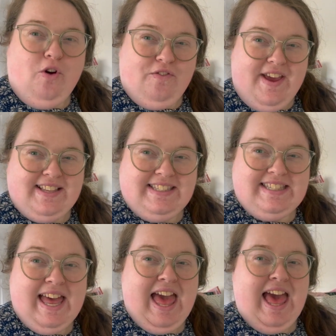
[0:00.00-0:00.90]

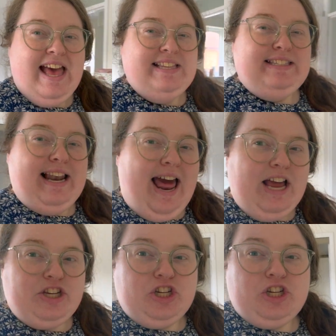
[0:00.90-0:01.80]
office
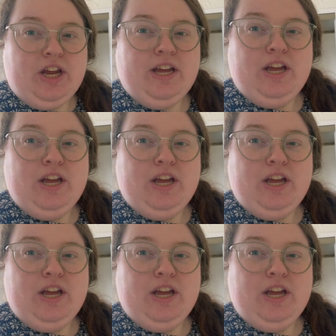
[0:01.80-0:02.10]
slash